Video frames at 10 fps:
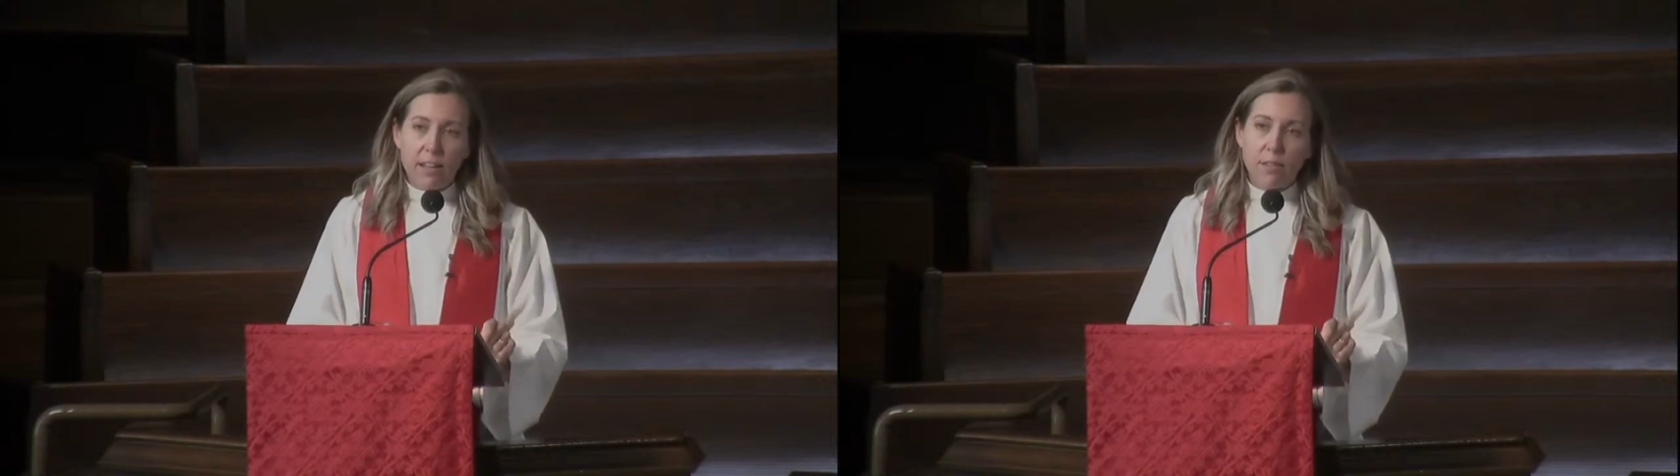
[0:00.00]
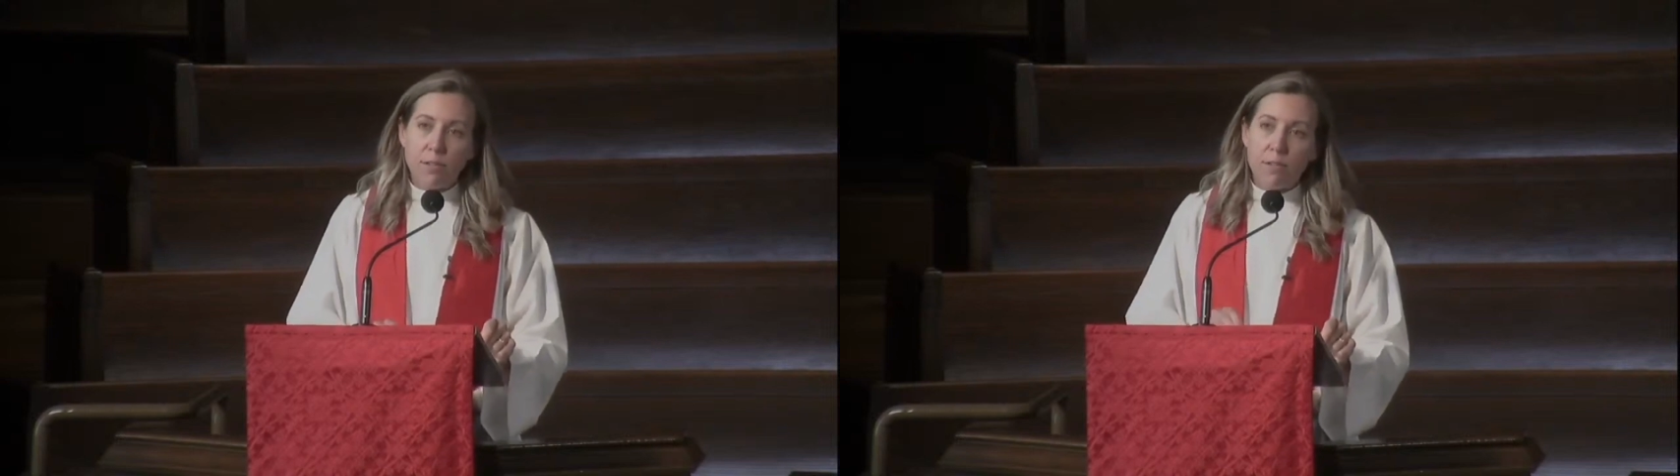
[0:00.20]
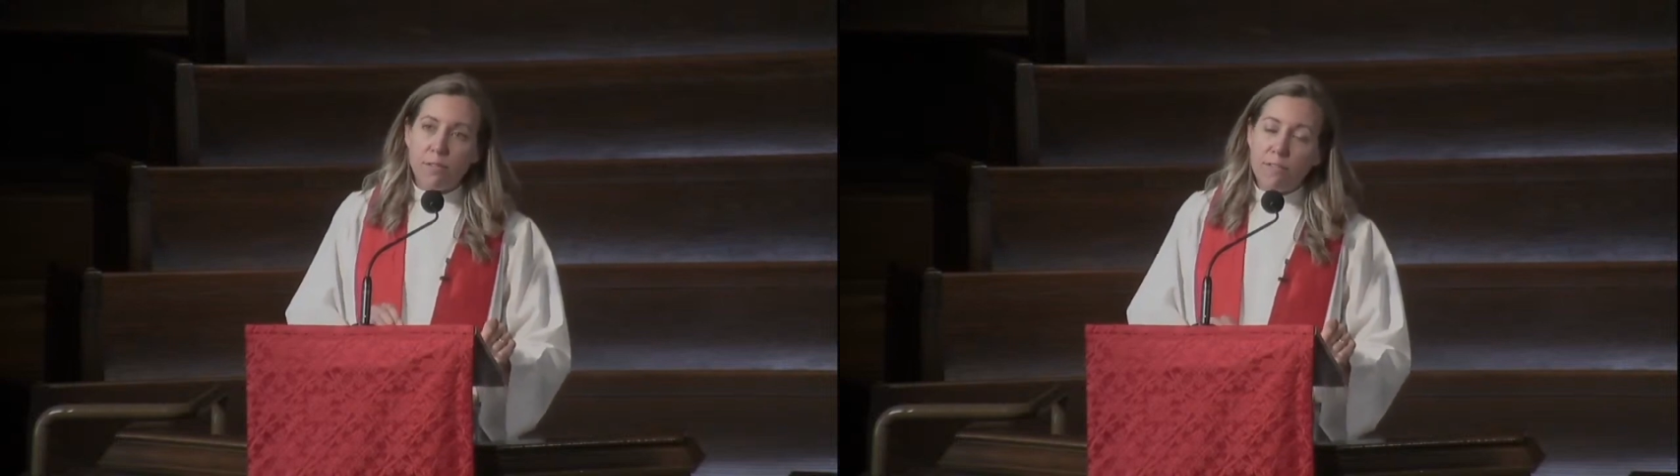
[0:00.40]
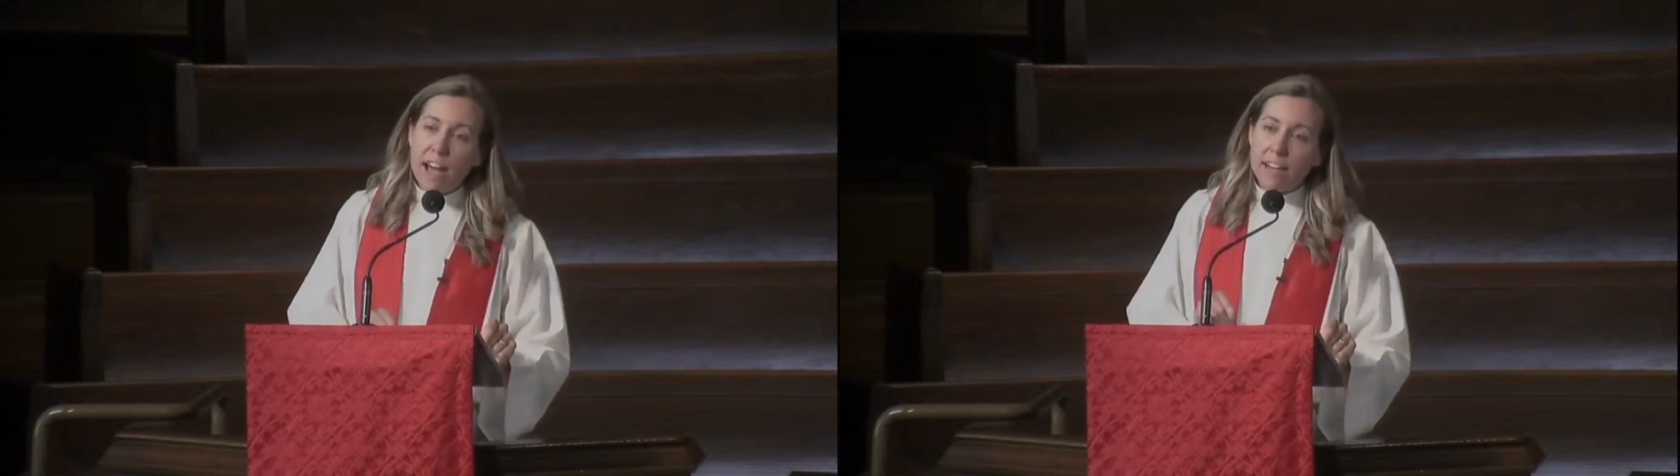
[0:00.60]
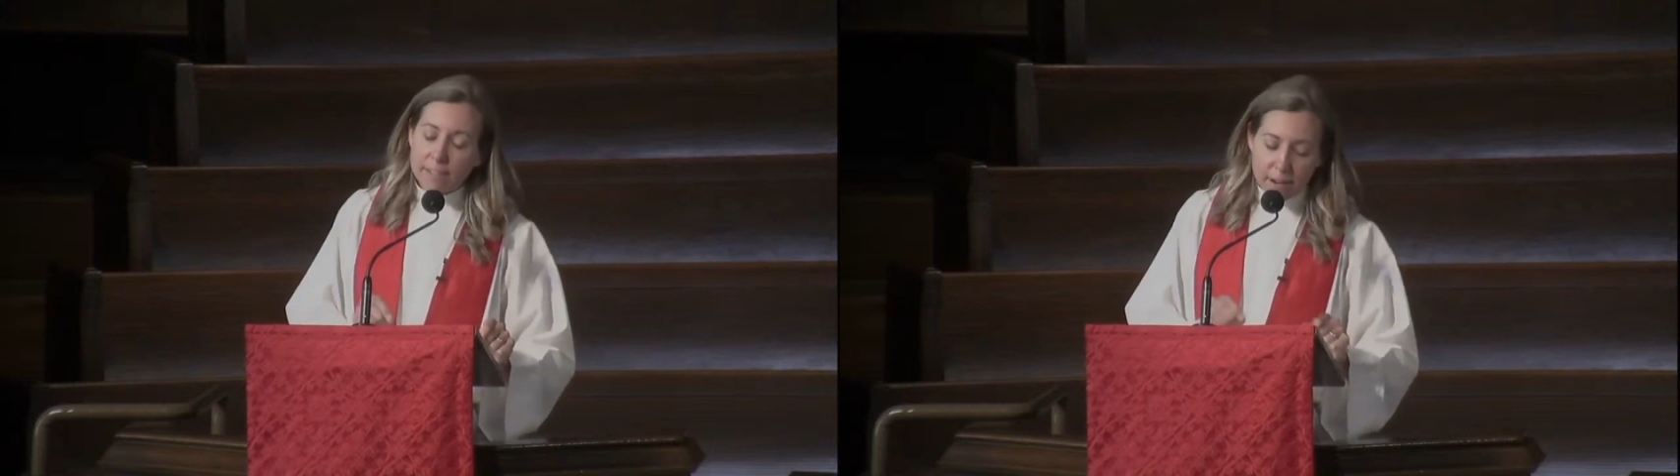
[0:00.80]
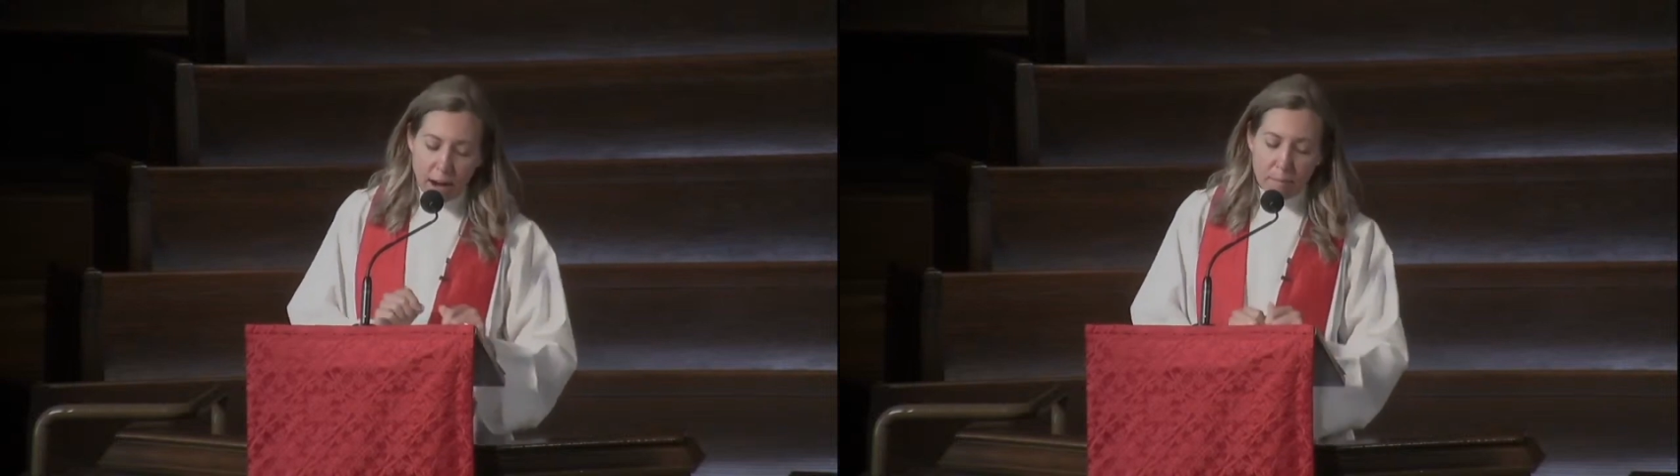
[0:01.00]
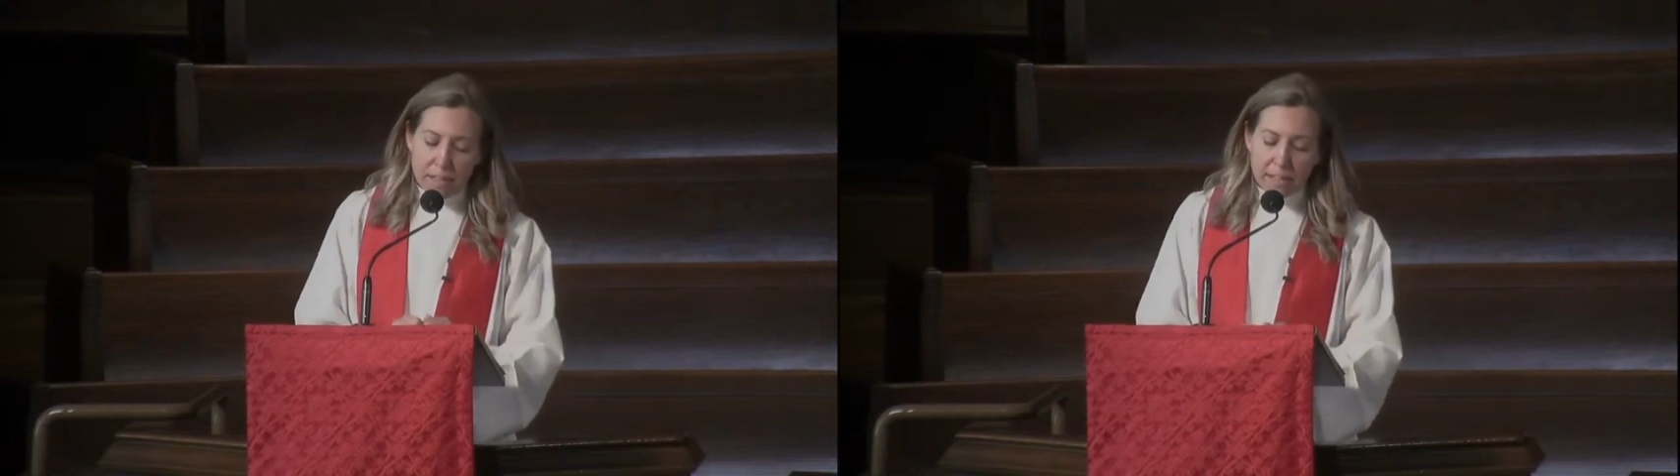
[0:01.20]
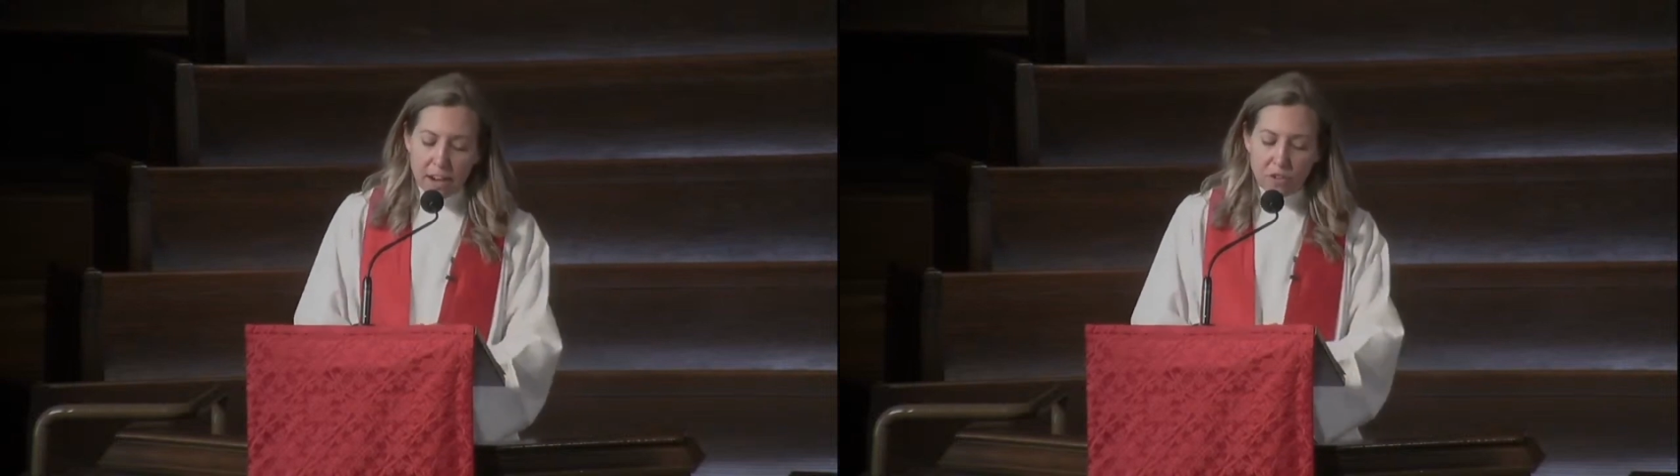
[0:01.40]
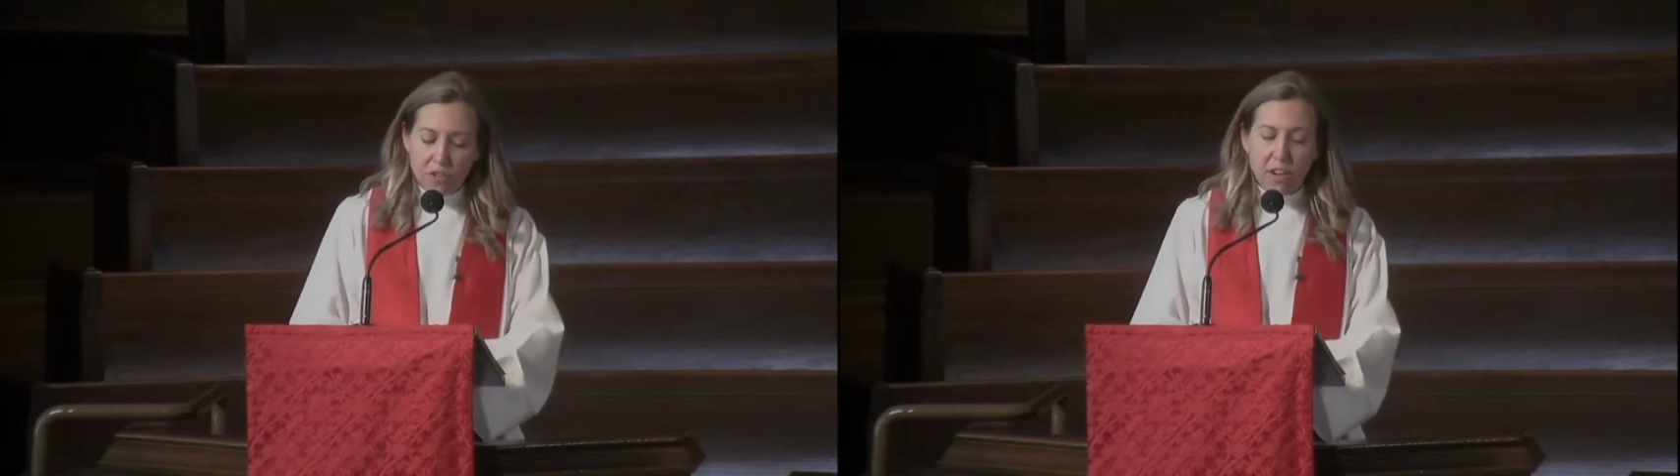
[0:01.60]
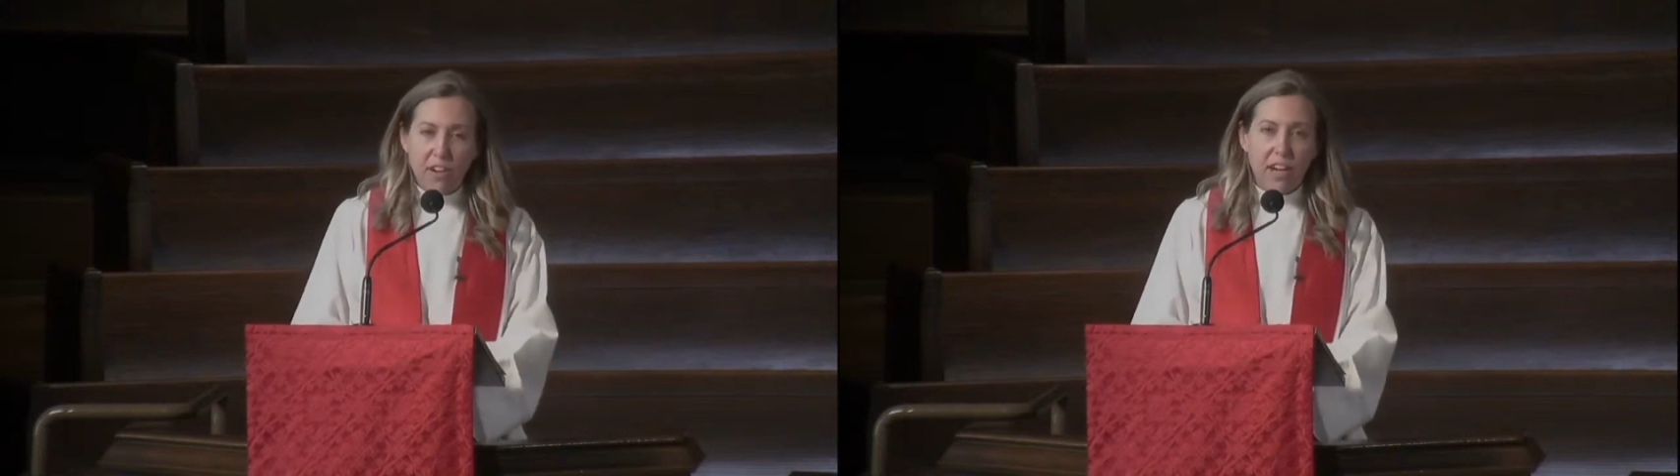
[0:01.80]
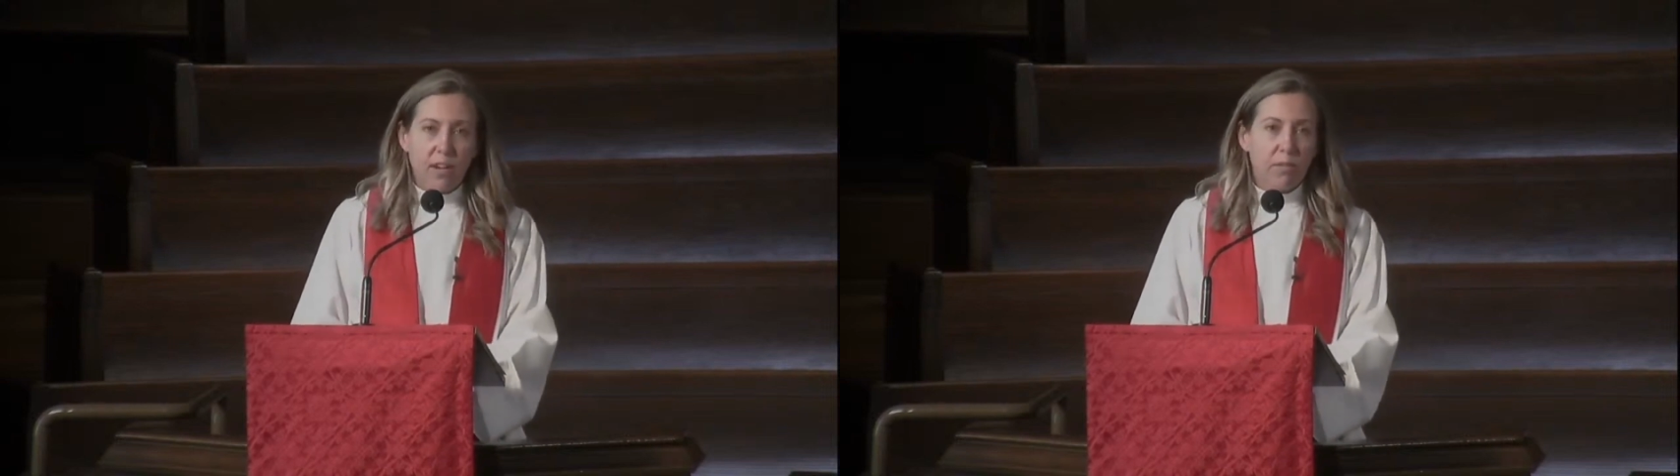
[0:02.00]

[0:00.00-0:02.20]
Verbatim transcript: through the Revised Common Lectionary,